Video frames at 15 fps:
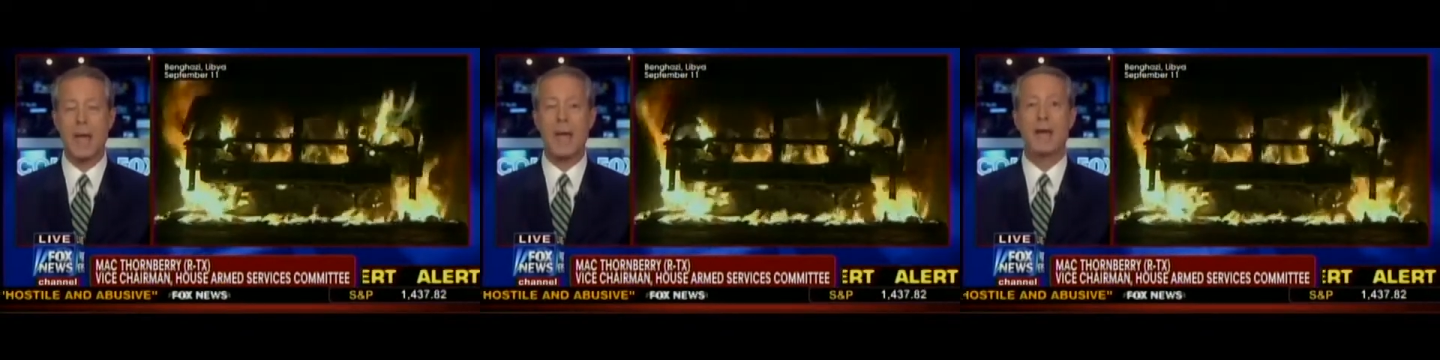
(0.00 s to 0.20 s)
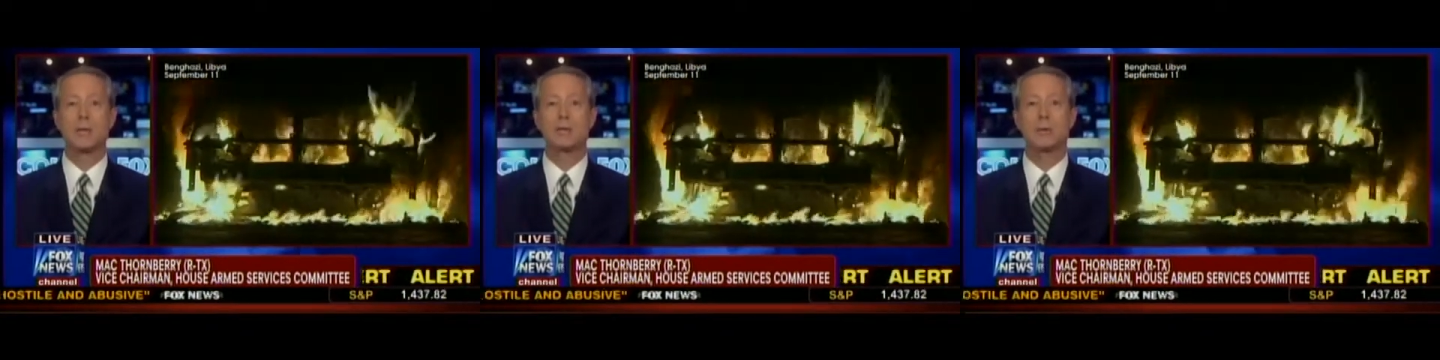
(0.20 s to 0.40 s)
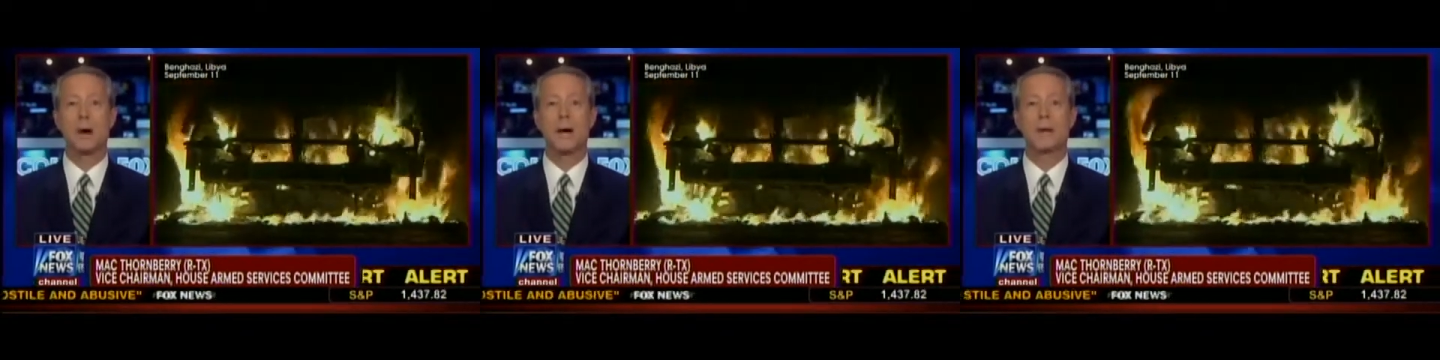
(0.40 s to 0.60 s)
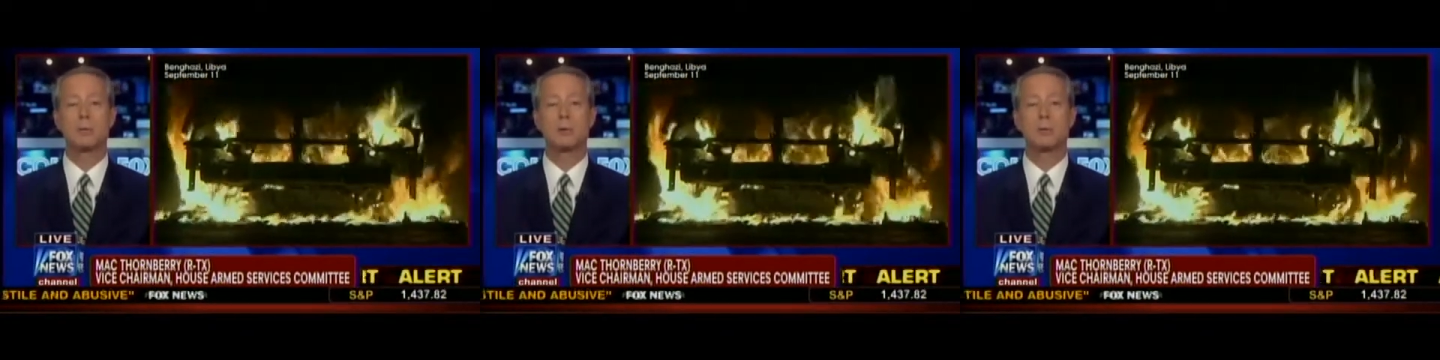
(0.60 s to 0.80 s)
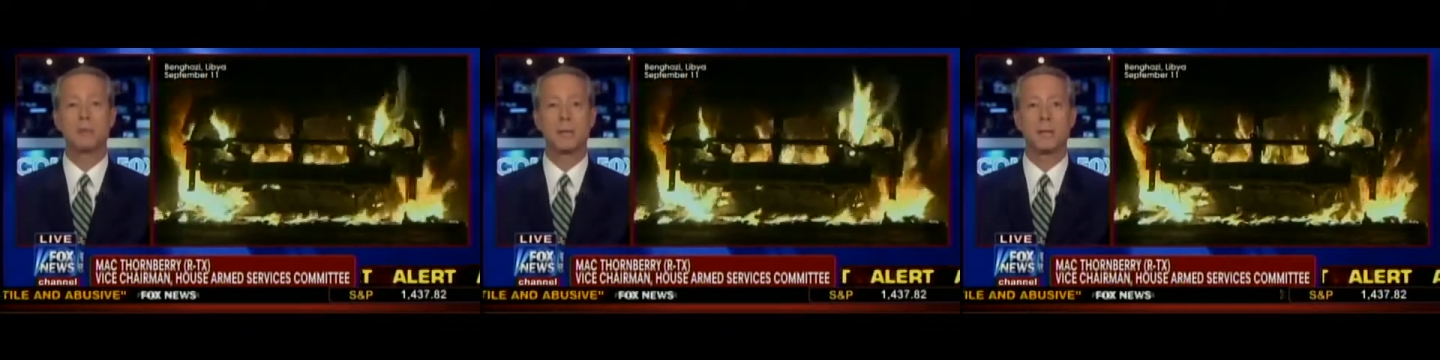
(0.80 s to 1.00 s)
and try to
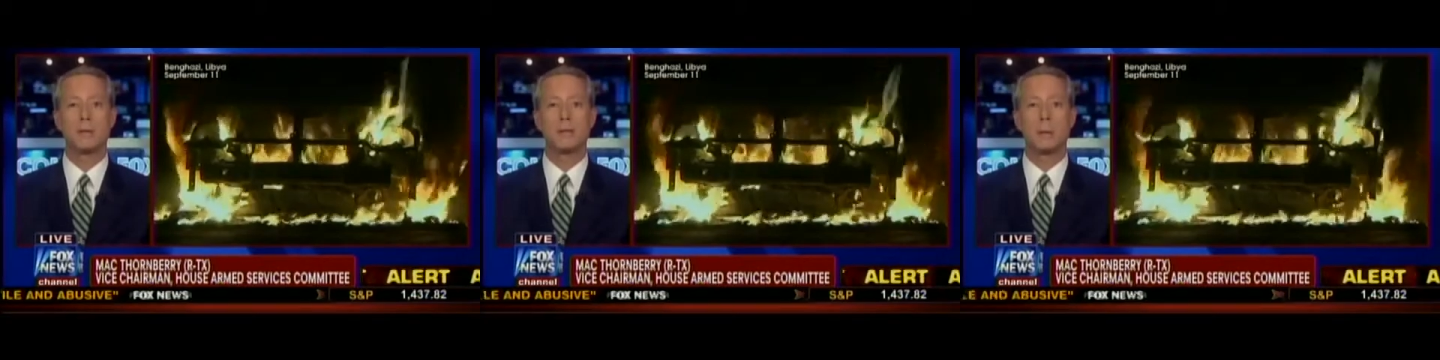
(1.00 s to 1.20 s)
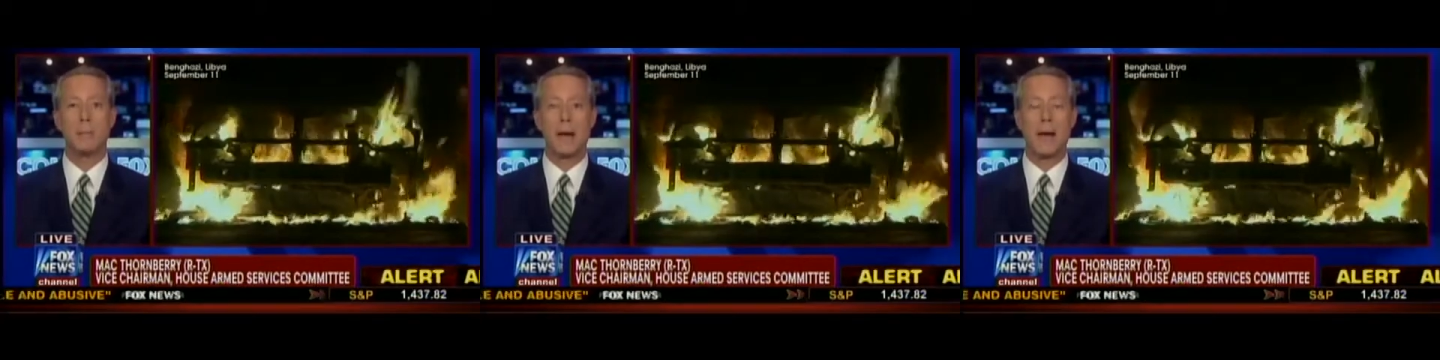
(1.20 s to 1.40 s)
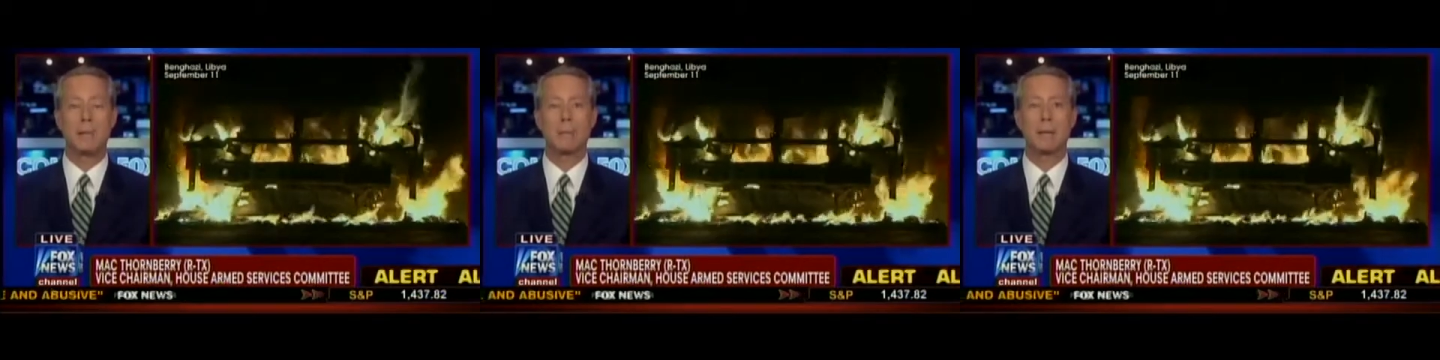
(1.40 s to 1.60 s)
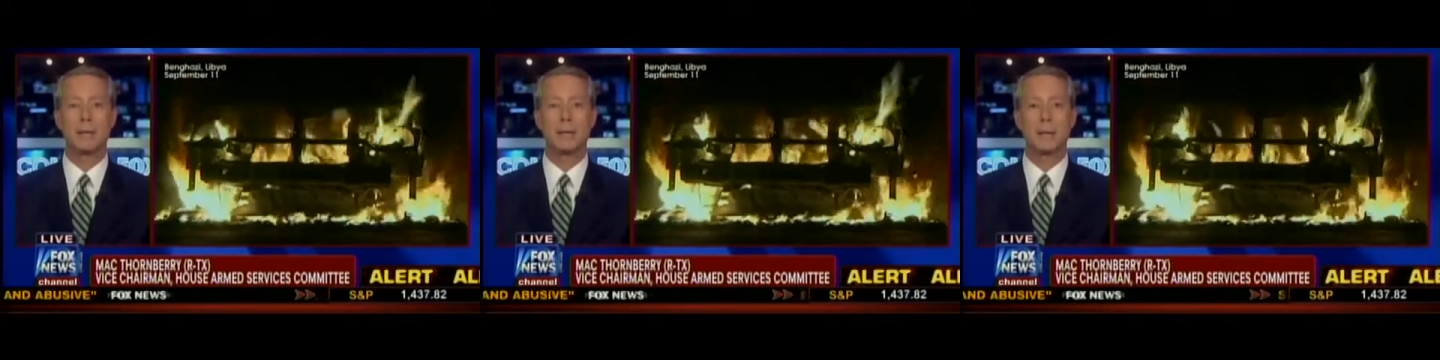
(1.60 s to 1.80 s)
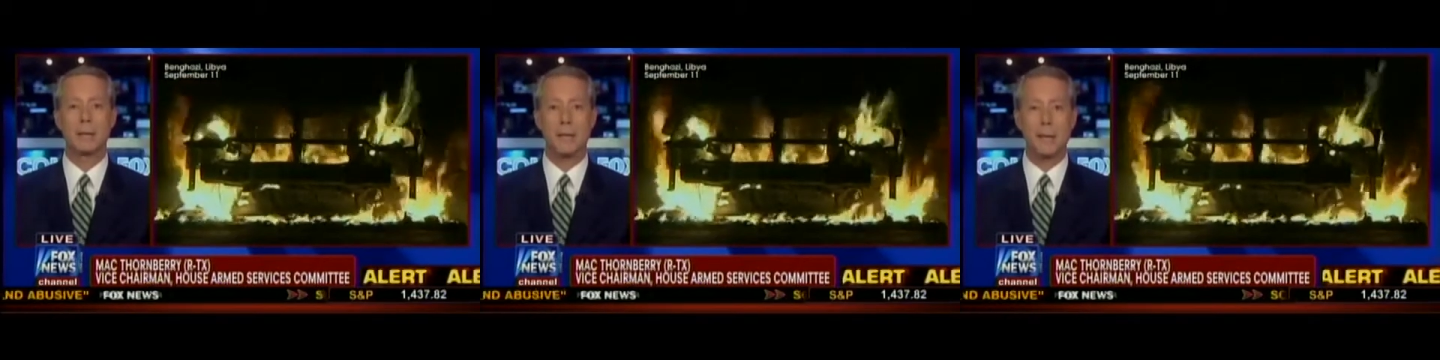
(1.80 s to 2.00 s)
prevent it from
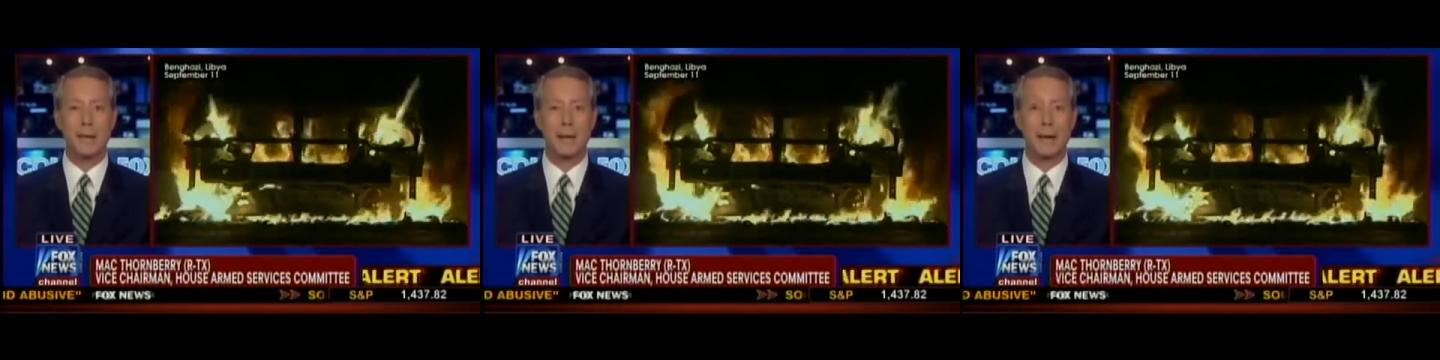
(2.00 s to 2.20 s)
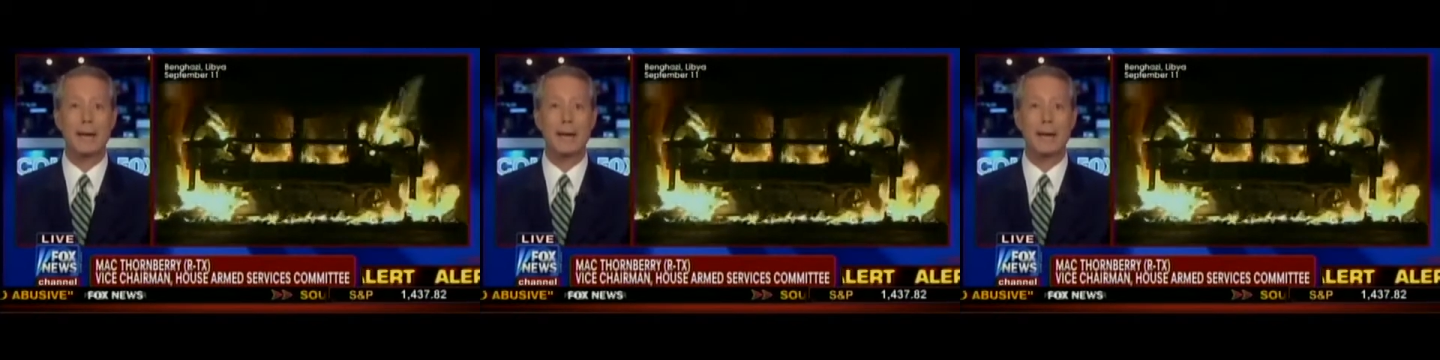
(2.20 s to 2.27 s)
happening again.